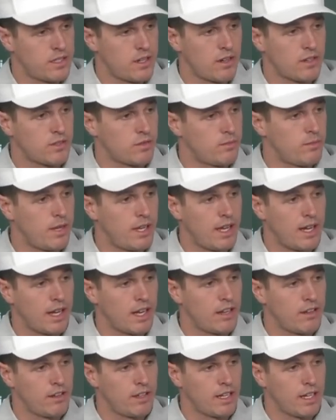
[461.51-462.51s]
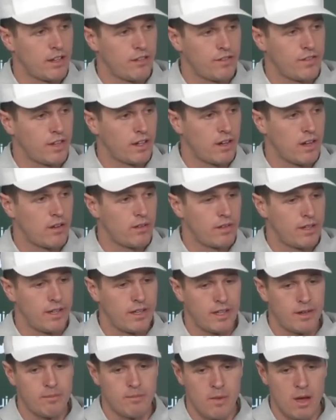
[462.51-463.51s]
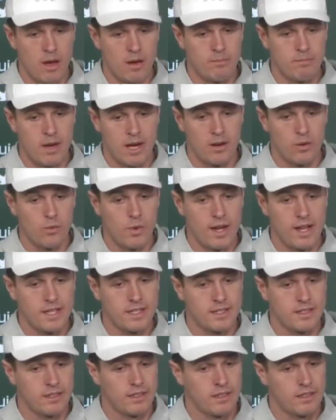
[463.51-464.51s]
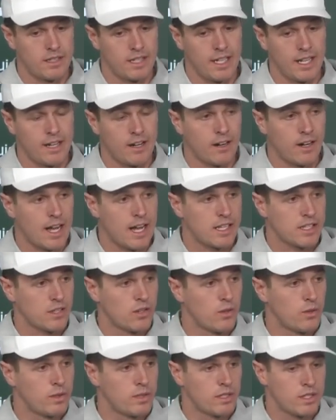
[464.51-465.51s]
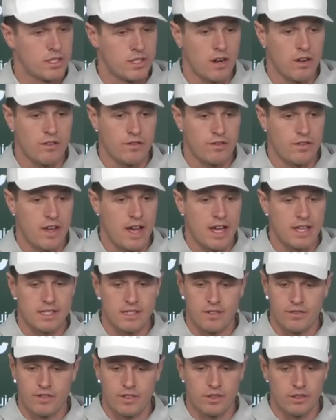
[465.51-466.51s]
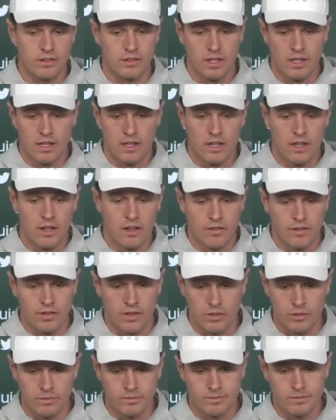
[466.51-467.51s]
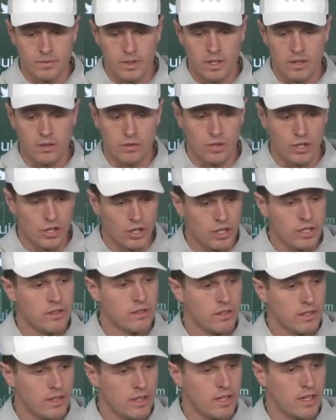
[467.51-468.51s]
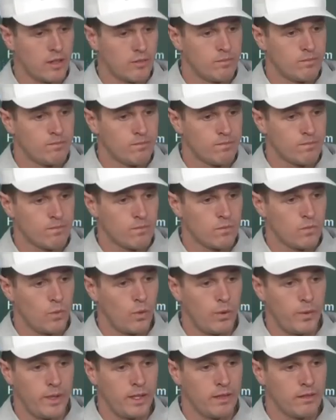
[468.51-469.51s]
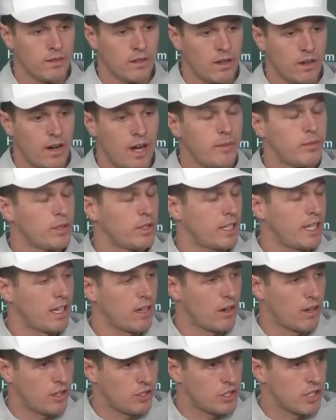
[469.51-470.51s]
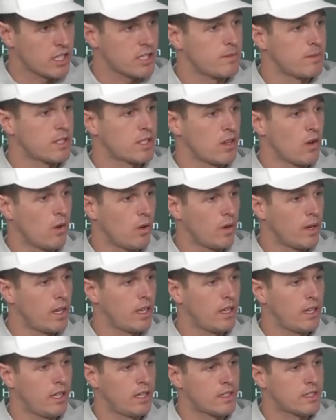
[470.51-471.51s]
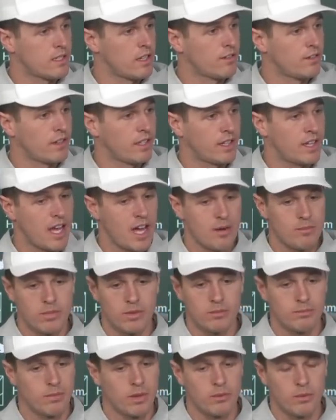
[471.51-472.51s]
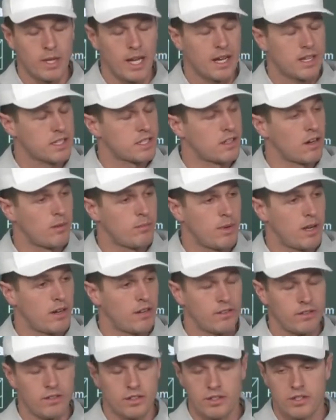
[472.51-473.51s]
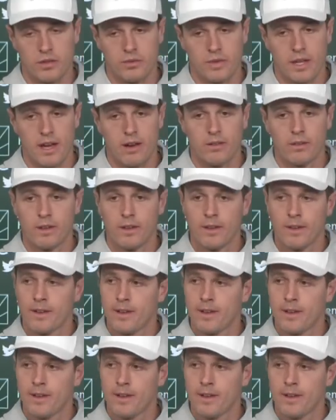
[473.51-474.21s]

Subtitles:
It starts with me. I got to figure out better ways to get our guys going, starting fast. I feel you know, good when we are able to get our adjustments going and stuff like that. But we got to start better. There's no doubt.